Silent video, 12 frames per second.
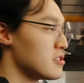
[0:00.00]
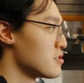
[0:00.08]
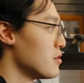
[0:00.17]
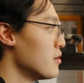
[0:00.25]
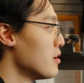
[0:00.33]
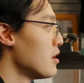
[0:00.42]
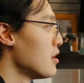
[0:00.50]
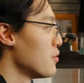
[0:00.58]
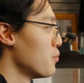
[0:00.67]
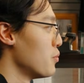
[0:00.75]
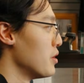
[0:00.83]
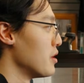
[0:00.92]
So
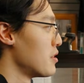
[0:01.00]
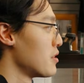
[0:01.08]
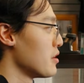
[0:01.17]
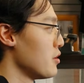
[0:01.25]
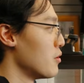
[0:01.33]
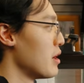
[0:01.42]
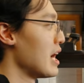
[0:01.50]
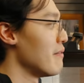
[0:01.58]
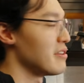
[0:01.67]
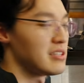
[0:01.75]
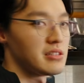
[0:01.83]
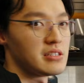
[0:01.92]
with,
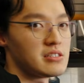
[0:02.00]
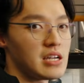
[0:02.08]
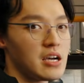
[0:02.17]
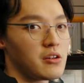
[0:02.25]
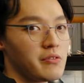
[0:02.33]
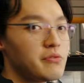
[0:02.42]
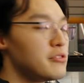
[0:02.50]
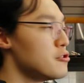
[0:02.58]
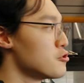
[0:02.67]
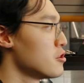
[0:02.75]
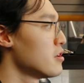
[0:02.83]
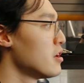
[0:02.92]
having it designed on
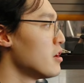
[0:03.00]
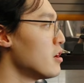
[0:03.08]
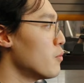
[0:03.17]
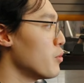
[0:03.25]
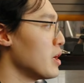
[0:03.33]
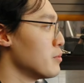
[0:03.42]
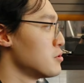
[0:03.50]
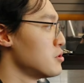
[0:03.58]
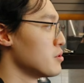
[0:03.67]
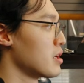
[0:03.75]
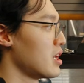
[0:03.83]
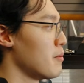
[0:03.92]
Fusion, be able
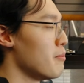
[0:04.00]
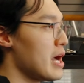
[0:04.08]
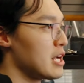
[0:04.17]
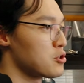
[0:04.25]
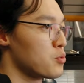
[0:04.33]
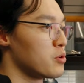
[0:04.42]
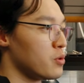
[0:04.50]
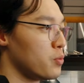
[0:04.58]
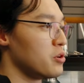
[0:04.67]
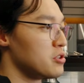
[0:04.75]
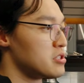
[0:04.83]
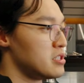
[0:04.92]
to kind of match where the
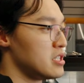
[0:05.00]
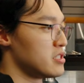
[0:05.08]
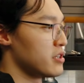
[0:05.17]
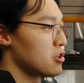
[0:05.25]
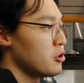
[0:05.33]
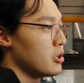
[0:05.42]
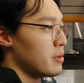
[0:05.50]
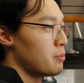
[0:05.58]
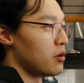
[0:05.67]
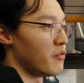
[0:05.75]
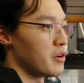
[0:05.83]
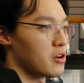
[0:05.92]
wheel sits and create a
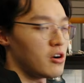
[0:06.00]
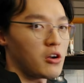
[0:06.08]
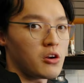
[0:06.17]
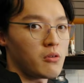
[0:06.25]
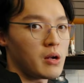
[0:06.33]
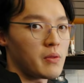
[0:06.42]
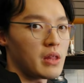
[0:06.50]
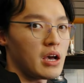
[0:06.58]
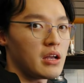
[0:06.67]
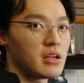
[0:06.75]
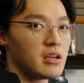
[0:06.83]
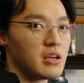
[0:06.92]
perfect arc around
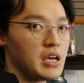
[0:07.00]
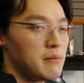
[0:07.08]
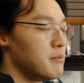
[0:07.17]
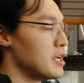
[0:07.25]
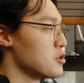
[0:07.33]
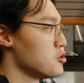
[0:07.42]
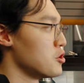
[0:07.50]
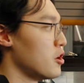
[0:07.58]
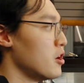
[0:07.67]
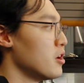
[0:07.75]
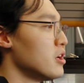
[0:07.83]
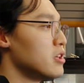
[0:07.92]
that, and make
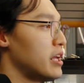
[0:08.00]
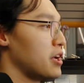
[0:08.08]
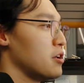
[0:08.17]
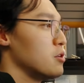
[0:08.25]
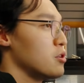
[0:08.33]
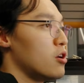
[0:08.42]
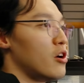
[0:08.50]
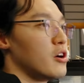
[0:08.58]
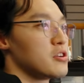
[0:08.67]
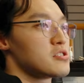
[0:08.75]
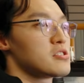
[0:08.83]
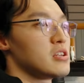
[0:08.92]
sure like, the
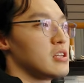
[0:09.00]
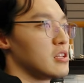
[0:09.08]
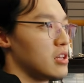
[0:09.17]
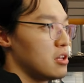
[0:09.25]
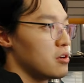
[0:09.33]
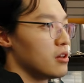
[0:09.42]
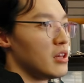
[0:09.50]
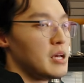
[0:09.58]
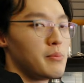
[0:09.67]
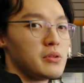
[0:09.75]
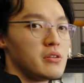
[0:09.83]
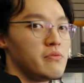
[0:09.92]
arcs, the little
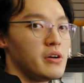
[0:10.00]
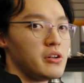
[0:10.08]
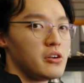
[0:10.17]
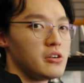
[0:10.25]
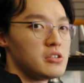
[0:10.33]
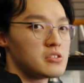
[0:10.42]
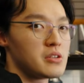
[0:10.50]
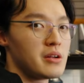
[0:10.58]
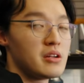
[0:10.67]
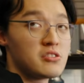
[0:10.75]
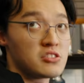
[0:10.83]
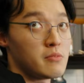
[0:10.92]
lip on the fender is
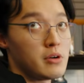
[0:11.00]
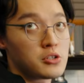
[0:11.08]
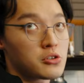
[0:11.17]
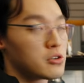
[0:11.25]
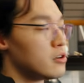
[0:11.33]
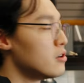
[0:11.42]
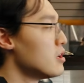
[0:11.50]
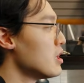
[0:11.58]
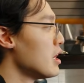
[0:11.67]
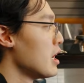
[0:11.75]
symmetrical.